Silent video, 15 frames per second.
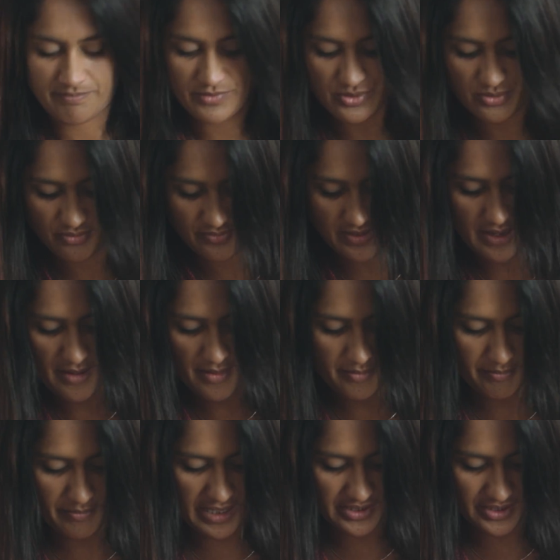sort
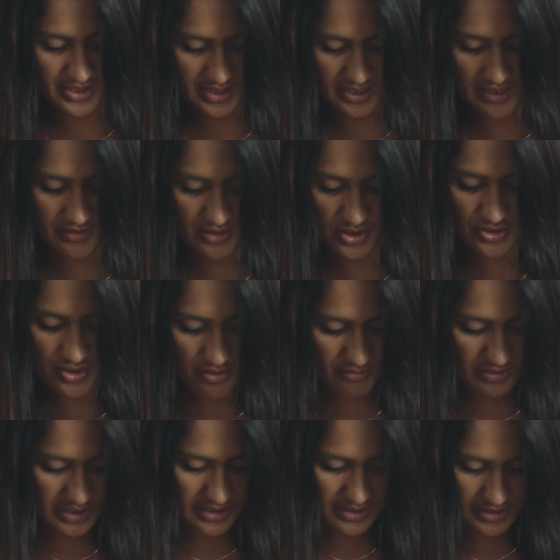of bashed together. You don't
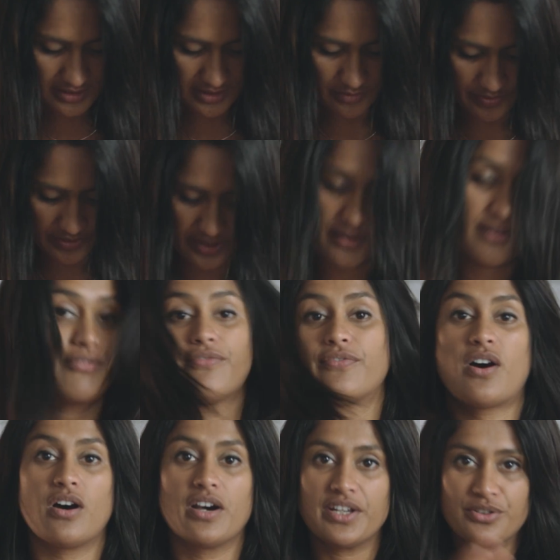need it to be
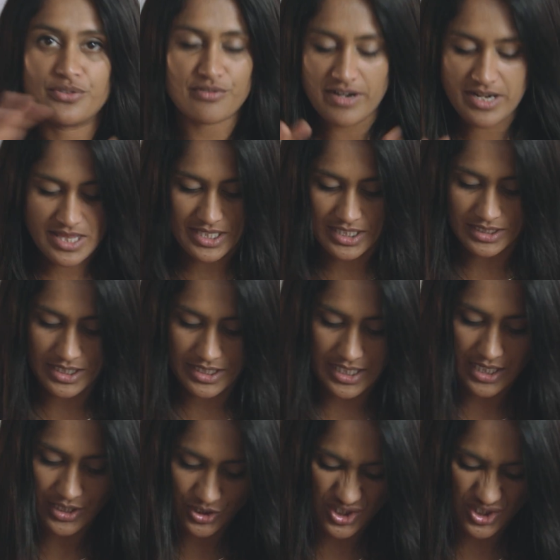fine or anything like that. You